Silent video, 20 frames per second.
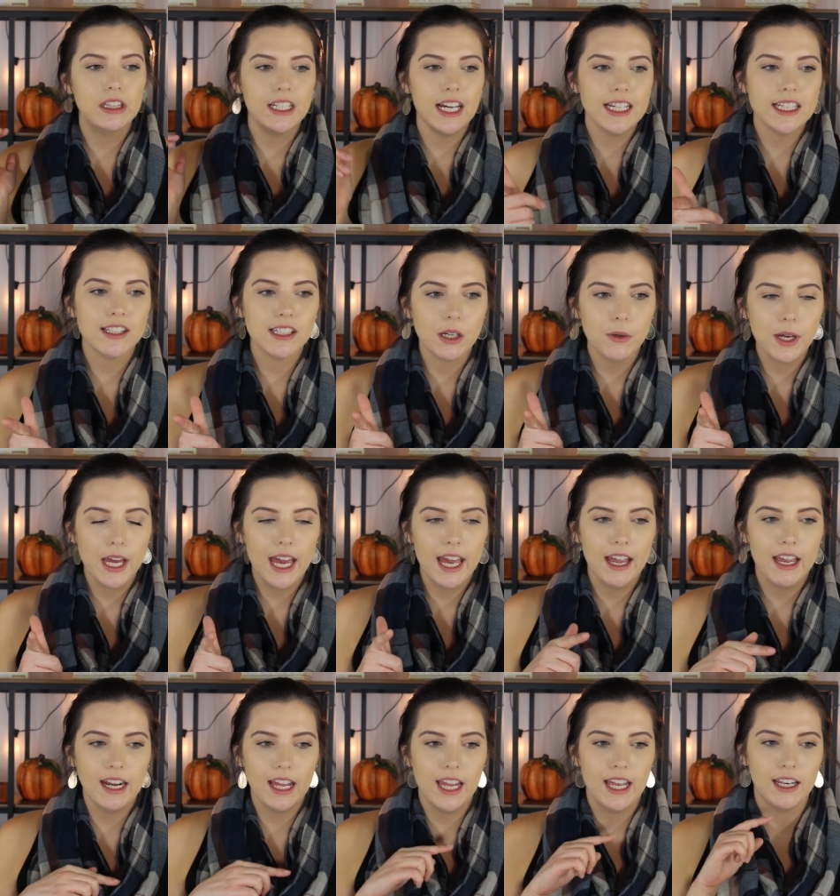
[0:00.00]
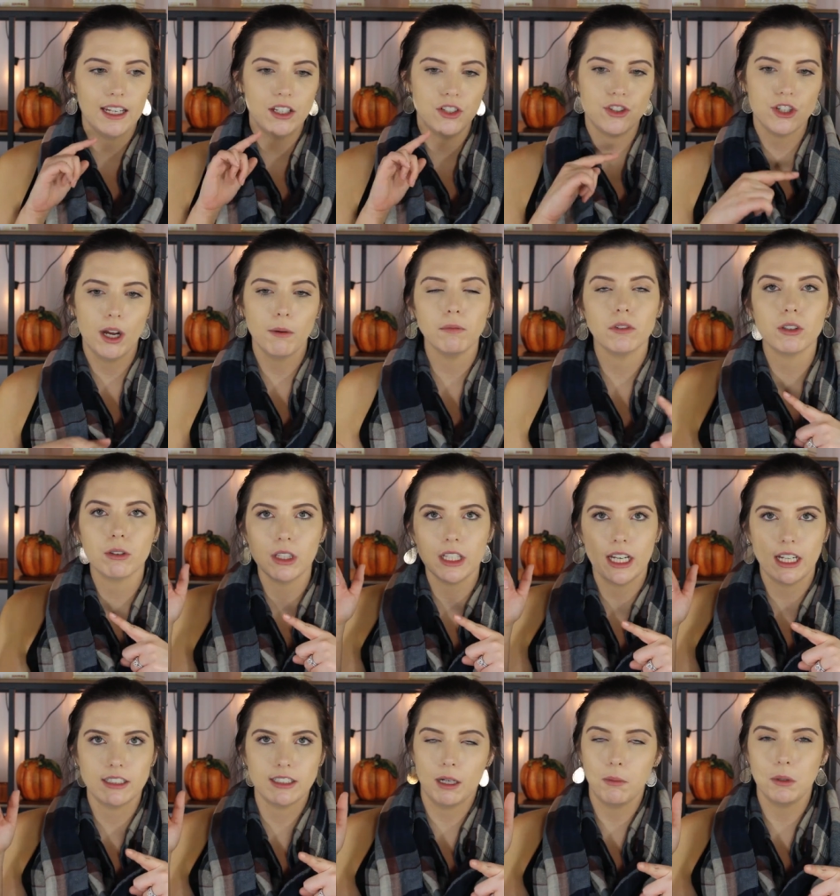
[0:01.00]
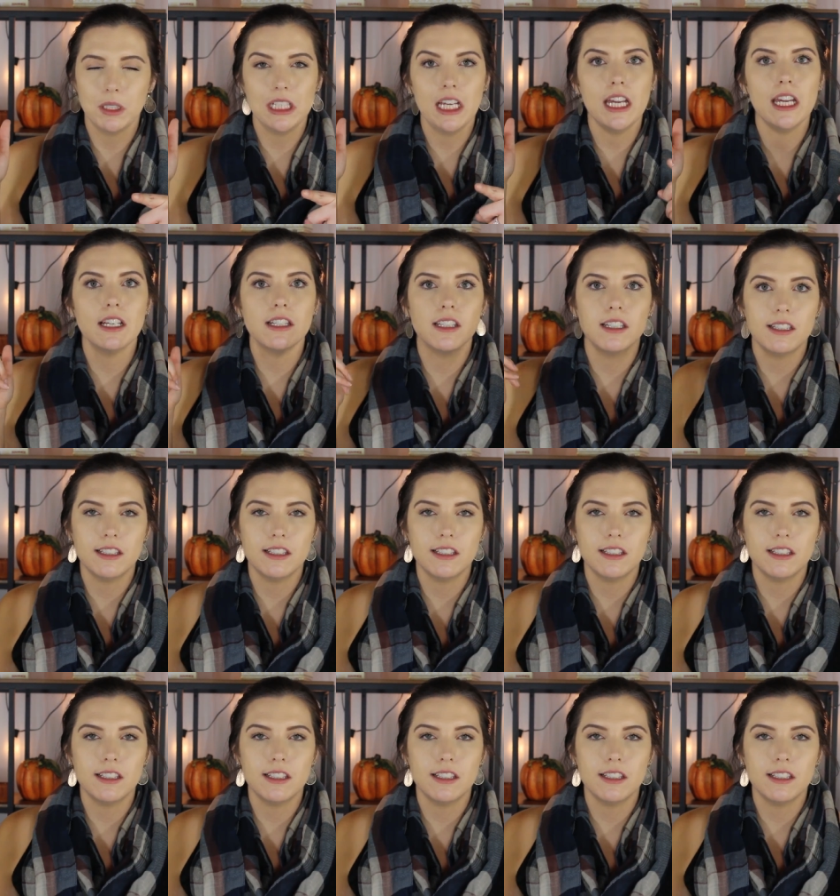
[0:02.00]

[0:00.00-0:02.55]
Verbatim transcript: Let's go ahead and jump through the next couple days.